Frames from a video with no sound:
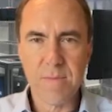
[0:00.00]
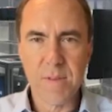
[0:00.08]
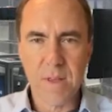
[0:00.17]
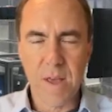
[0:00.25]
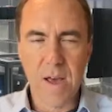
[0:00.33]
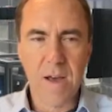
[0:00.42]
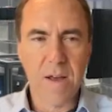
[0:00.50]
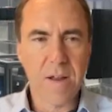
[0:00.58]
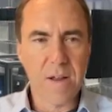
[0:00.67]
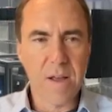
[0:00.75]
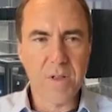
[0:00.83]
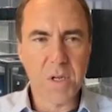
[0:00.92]
Yeah,
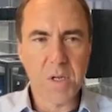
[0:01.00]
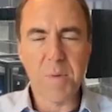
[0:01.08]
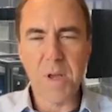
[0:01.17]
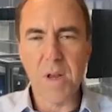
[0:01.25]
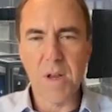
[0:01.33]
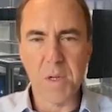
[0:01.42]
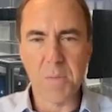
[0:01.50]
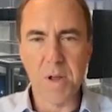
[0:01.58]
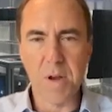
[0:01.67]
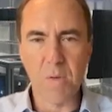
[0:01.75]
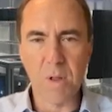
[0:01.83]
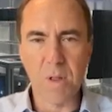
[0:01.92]
and the speed has
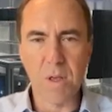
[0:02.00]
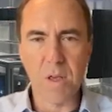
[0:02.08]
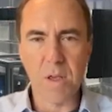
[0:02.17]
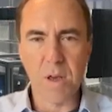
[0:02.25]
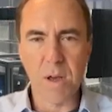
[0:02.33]
been really